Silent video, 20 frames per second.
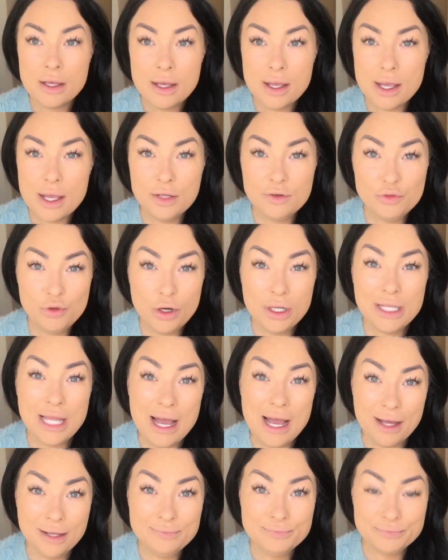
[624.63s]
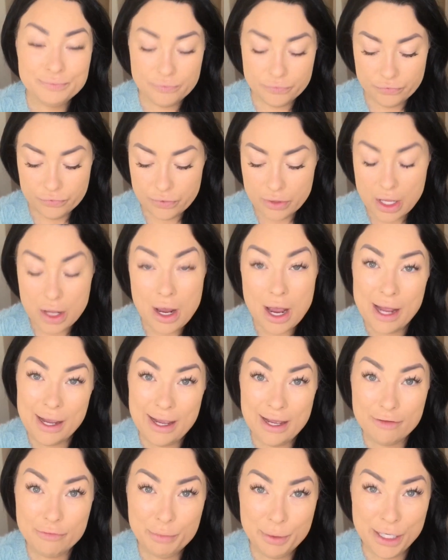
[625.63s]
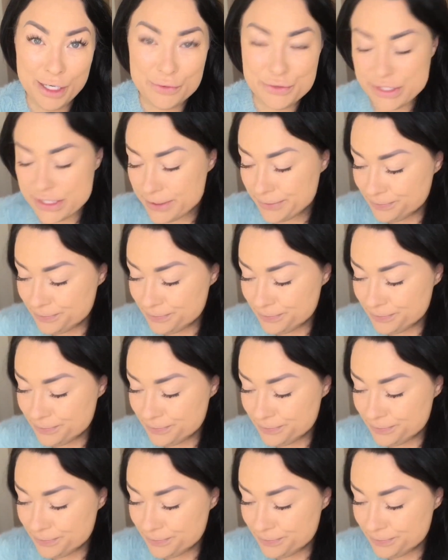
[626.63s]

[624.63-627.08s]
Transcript: And voila, I have brows.